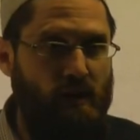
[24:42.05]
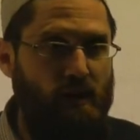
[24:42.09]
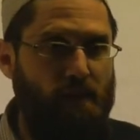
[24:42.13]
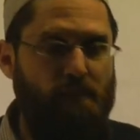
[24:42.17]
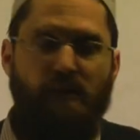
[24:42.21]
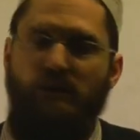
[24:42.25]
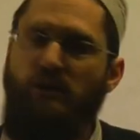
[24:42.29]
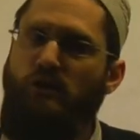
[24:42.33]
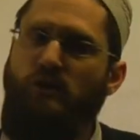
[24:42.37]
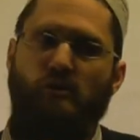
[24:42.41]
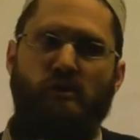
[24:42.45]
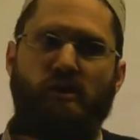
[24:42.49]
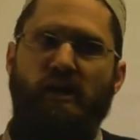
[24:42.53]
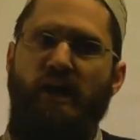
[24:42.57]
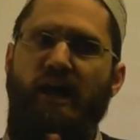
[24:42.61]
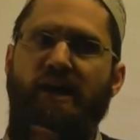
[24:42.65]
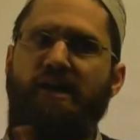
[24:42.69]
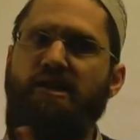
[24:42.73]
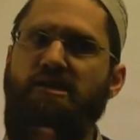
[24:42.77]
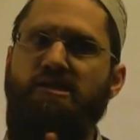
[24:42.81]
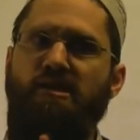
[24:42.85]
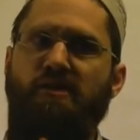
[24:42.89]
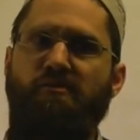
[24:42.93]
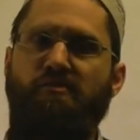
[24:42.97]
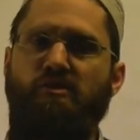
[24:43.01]
But in the Quran,
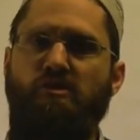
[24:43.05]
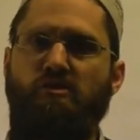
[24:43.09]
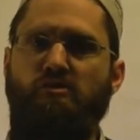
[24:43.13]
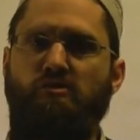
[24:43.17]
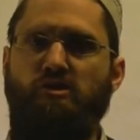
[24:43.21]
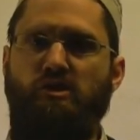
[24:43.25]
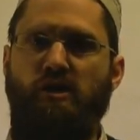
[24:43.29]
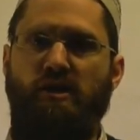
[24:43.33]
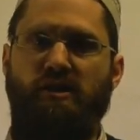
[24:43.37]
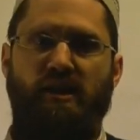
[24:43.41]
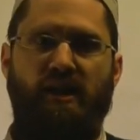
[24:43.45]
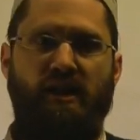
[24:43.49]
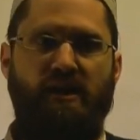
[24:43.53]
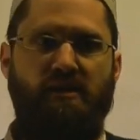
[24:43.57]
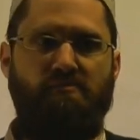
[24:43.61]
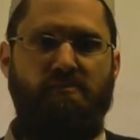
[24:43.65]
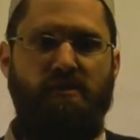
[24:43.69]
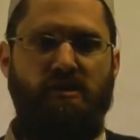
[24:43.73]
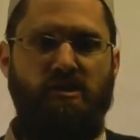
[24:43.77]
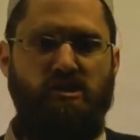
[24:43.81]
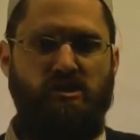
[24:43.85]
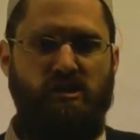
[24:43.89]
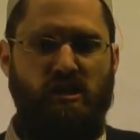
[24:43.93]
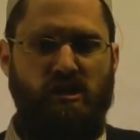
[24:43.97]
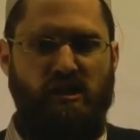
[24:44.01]
it's never used like that. It
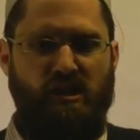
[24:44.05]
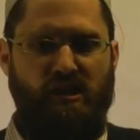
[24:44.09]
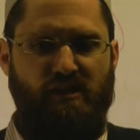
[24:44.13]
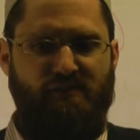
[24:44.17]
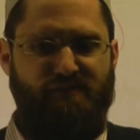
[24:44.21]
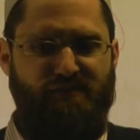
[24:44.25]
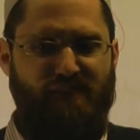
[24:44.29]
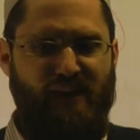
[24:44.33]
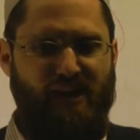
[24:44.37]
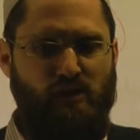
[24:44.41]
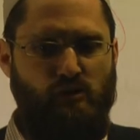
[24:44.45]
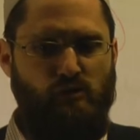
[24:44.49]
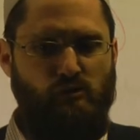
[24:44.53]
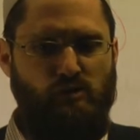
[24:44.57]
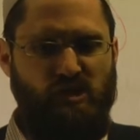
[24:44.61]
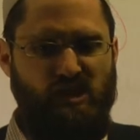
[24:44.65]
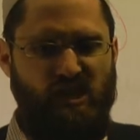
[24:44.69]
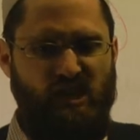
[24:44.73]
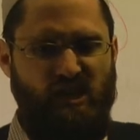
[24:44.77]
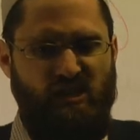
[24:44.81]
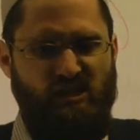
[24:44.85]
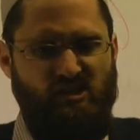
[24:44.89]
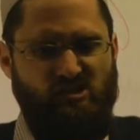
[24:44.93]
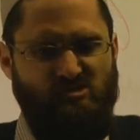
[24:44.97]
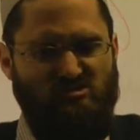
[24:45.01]
means the
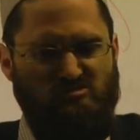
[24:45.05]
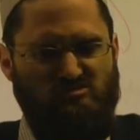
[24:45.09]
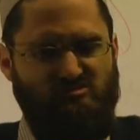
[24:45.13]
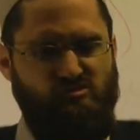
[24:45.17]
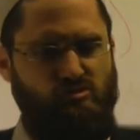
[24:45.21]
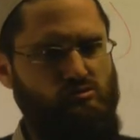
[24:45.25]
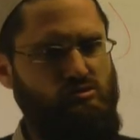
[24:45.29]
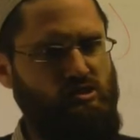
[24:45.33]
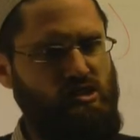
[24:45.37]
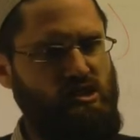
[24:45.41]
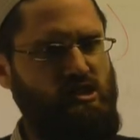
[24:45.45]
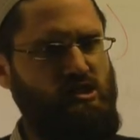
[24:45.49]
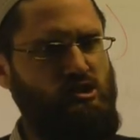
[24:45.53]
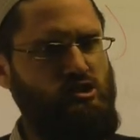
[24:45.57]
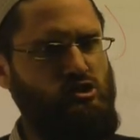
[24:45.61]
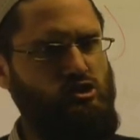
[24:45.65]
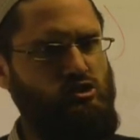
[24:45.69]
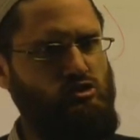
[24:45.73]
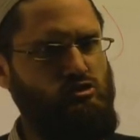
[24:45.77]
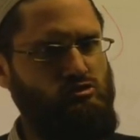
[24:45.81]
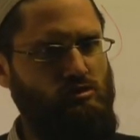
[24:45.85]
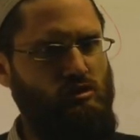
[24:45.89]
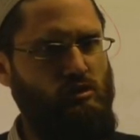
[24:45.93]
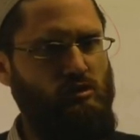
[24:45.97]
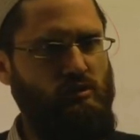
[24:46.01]
faculty that's rooted and
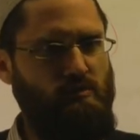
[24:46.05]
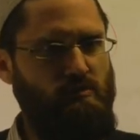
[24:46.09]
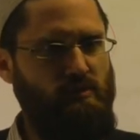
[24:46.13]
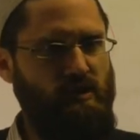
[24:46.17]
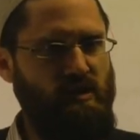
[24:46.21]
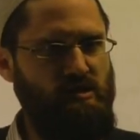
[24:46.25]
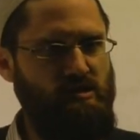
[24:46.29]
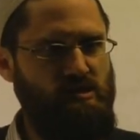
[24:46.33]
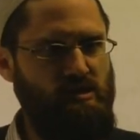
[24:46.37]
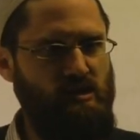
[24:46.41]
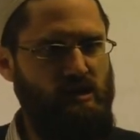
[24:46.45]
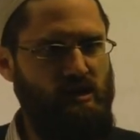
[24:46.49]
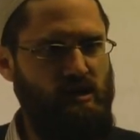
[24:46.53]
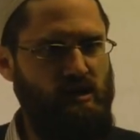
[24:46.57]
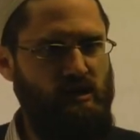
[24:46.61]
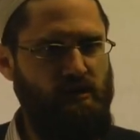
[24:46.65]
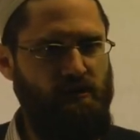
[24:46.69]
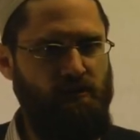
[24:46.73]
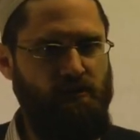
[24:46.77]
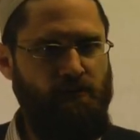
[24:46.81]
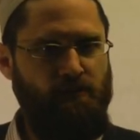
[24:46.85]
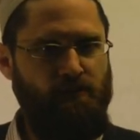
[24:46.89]
strong, basically.